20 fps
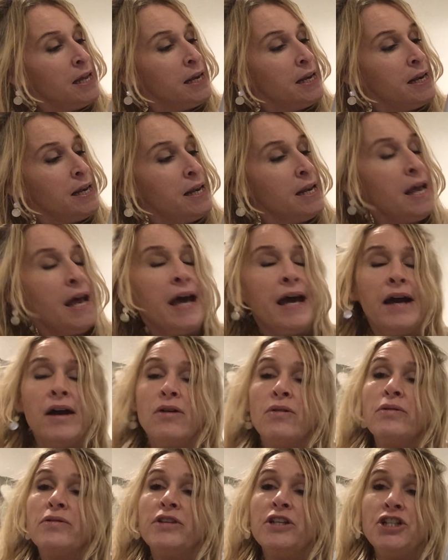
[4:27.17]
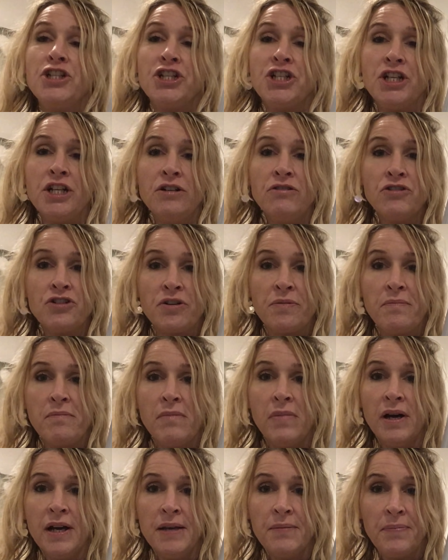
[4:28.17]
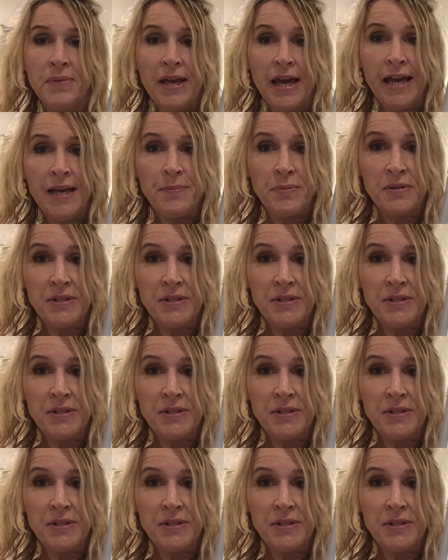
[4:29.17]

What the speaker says: Now, the children might be able